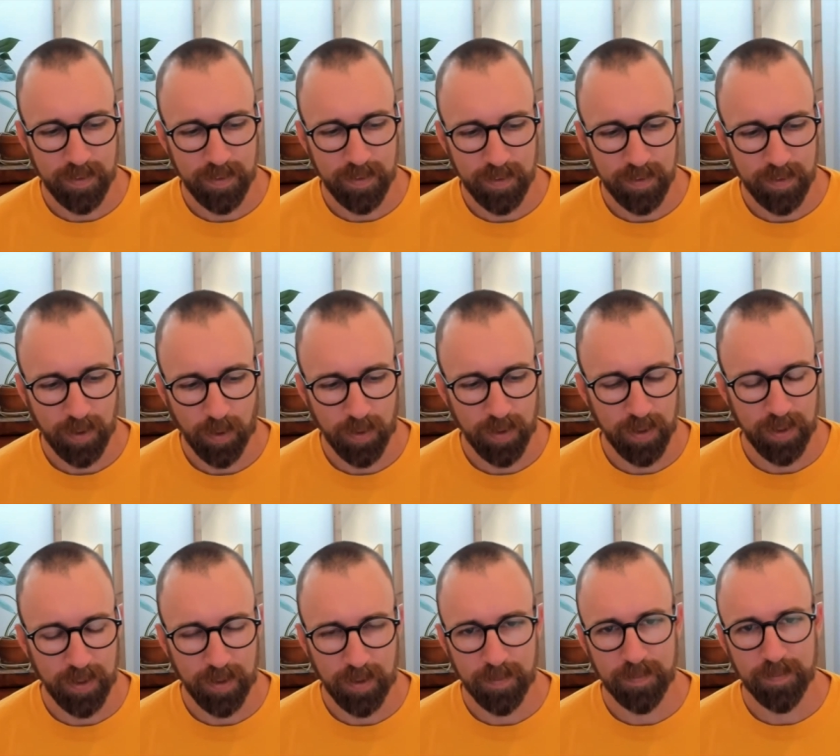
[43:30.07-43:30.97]

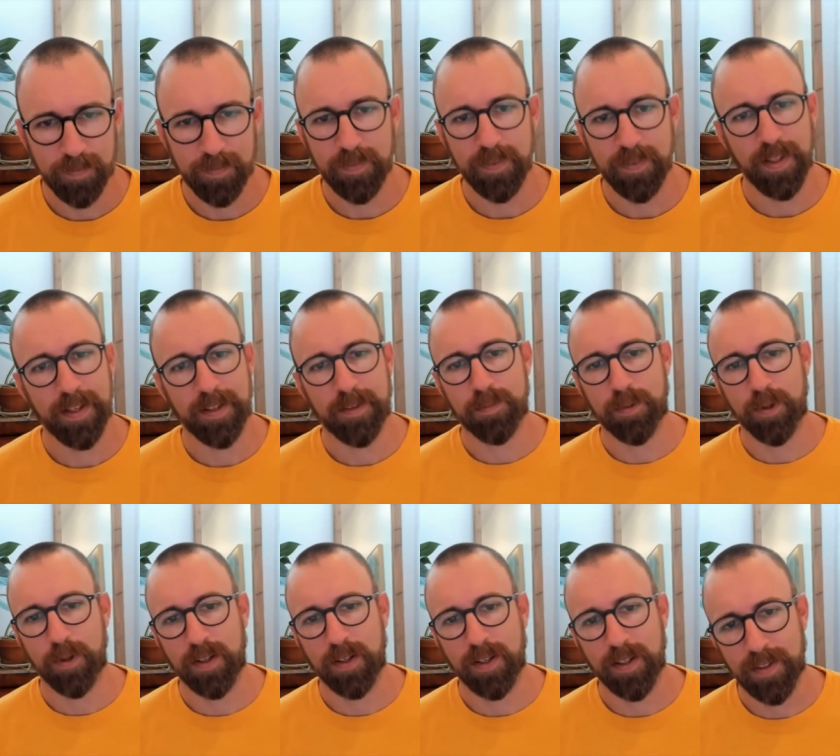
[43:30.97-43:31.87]
totally like
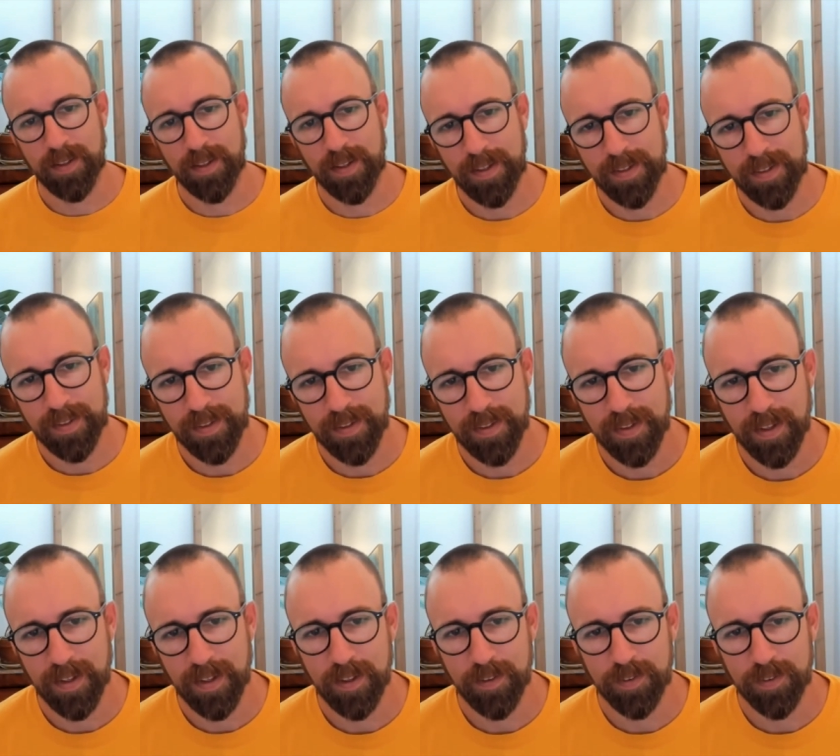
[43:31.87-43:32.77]
broken idea
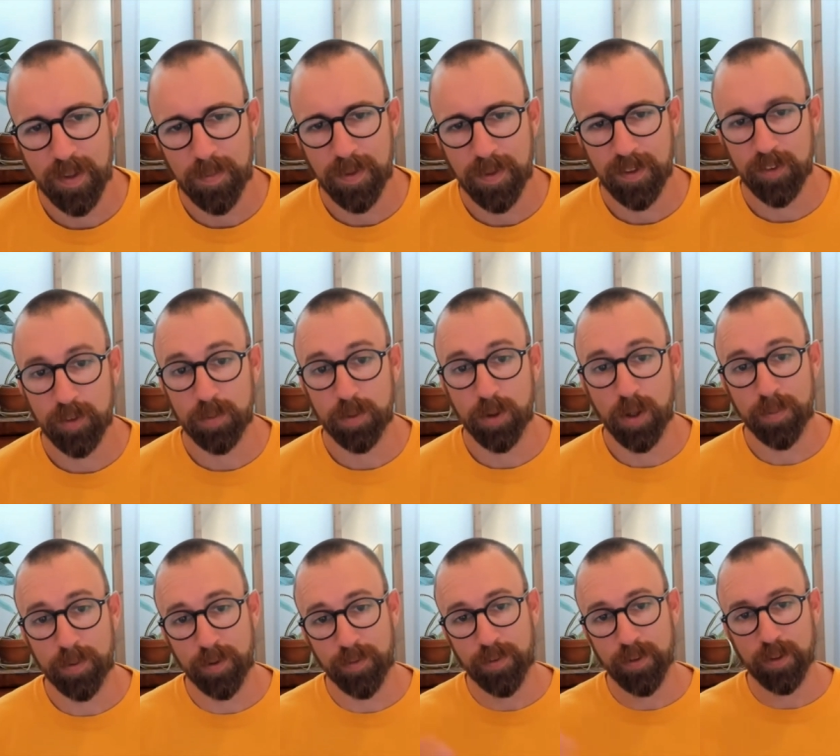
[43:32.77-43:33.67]
that if something is
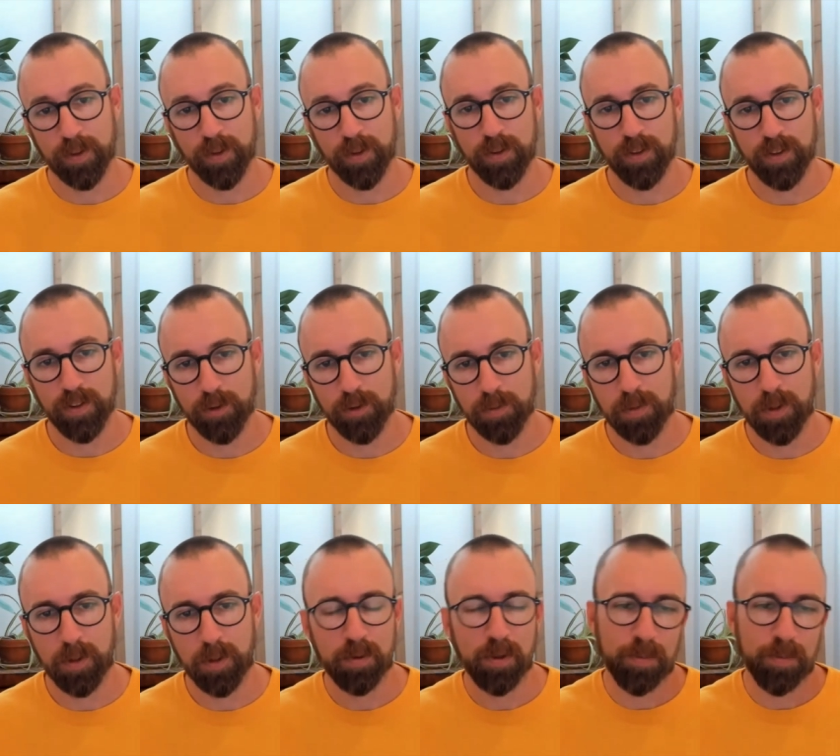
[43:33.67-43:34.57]
appropriate for Google, it would be
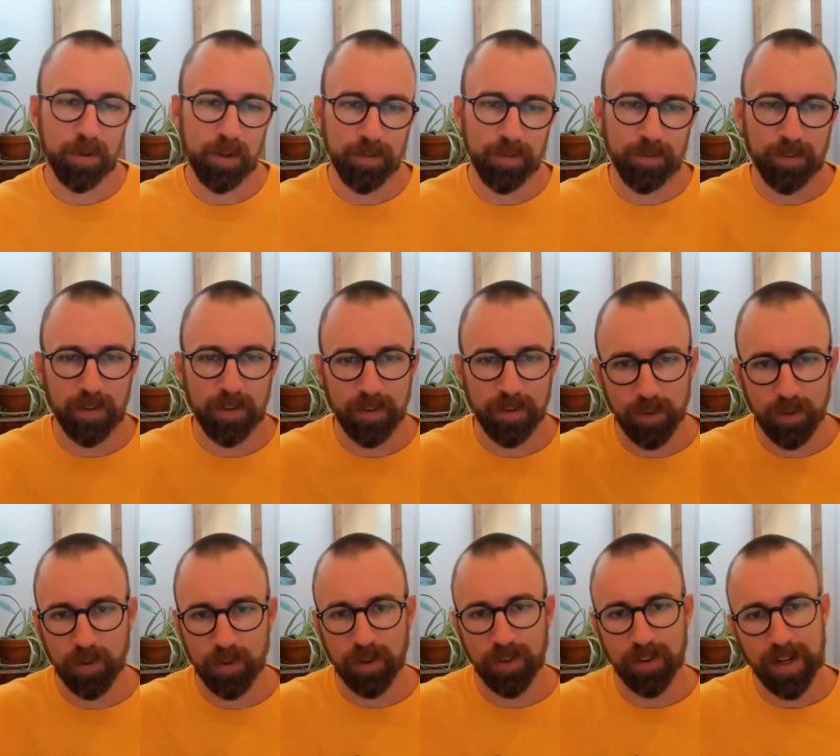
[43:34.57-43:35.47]
appropriate for
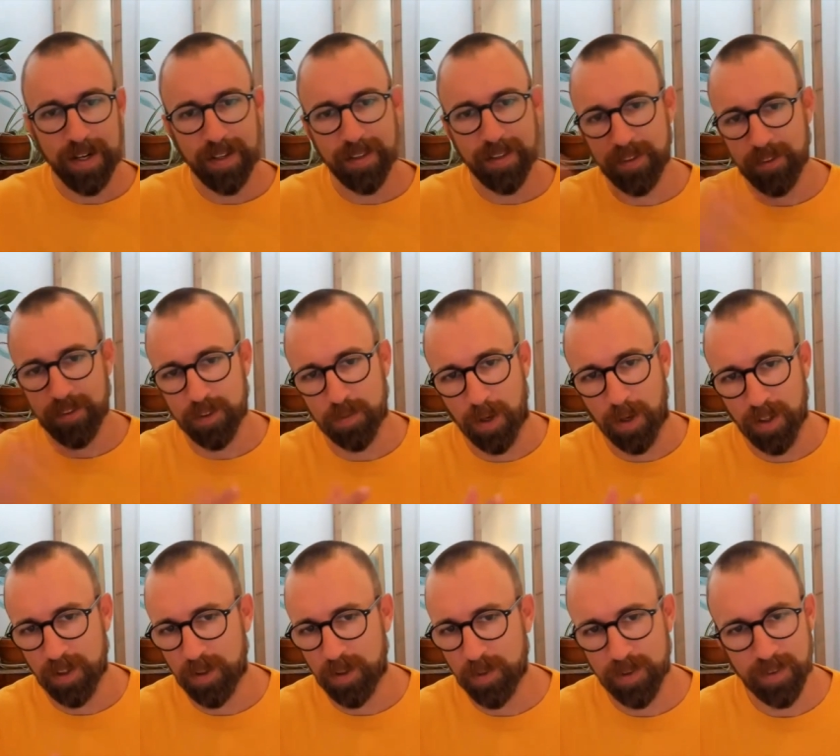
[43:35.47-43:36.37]
Google or anything
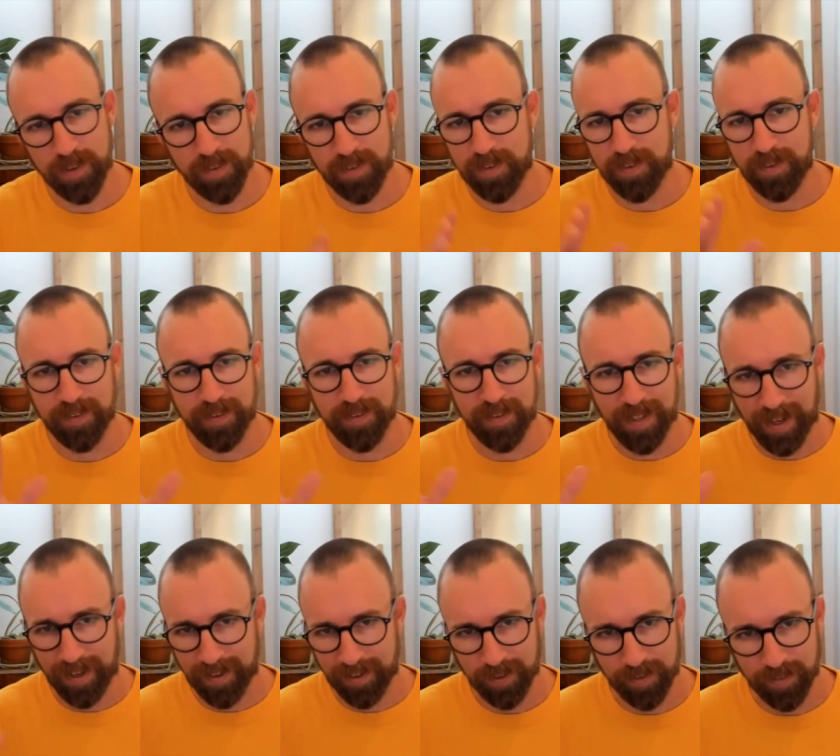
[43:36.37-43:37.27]
smaller, which is just
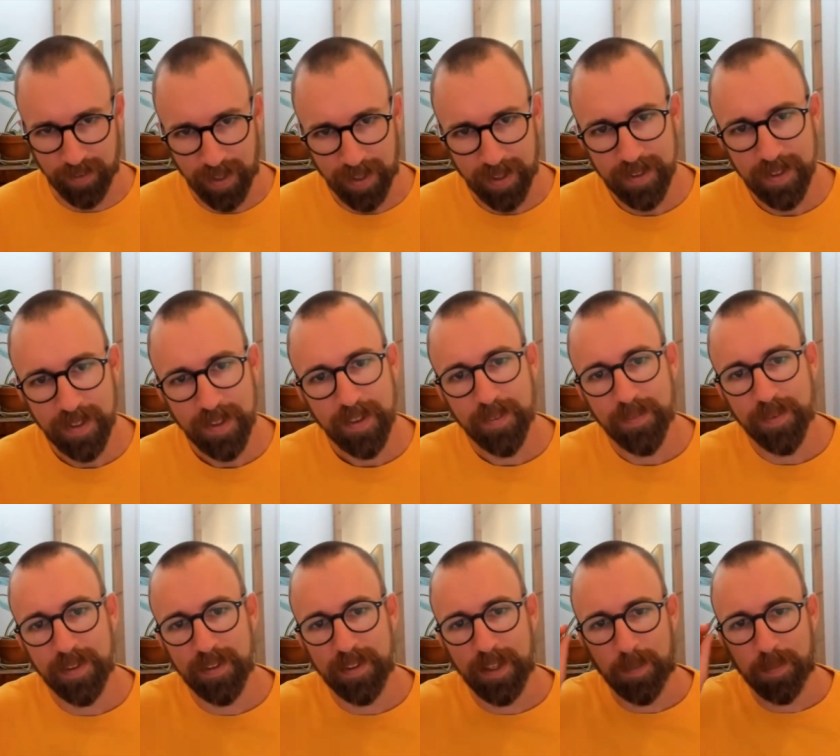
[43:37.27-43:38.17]
not correct. I
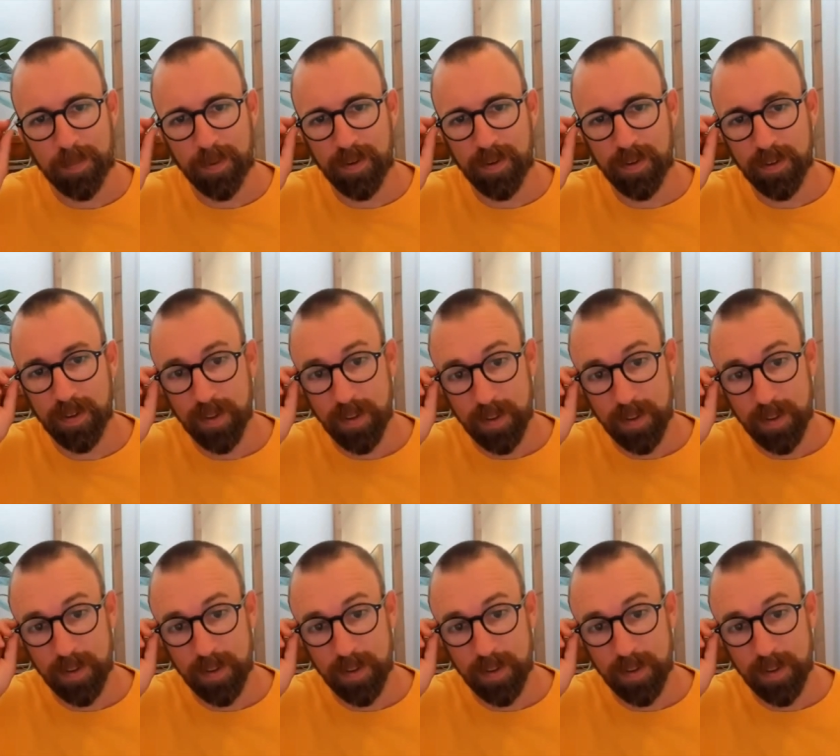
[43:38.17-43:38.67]
mean, Dapper,